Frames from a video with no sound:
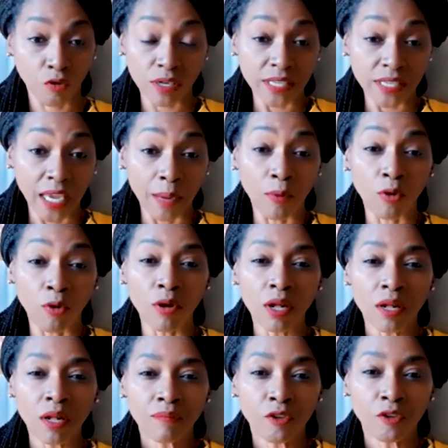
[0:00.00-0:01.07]
For example,
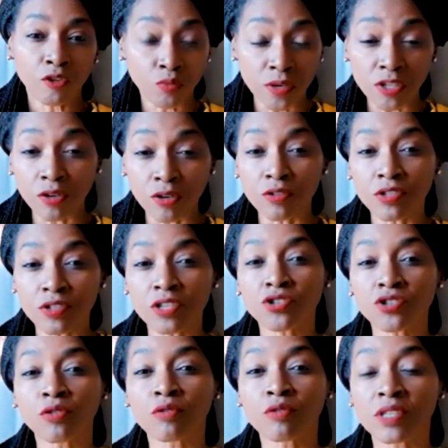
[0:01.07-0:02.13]
there's research that
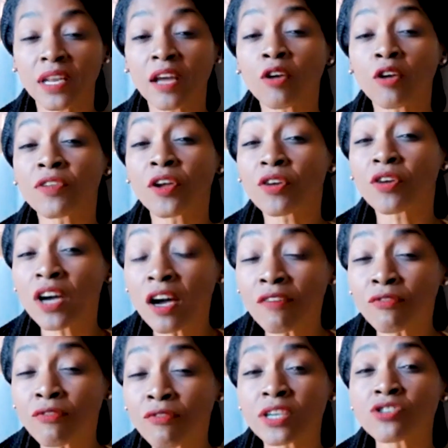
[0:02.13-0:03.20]
shows that healthcare
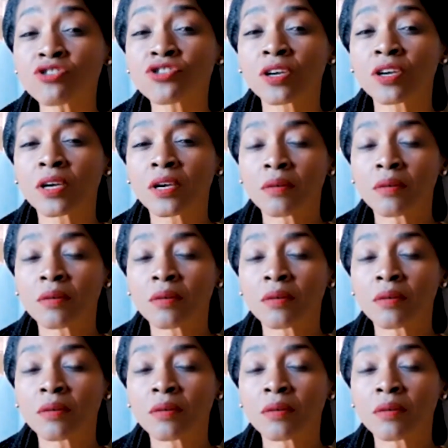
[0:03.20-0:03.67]
coverage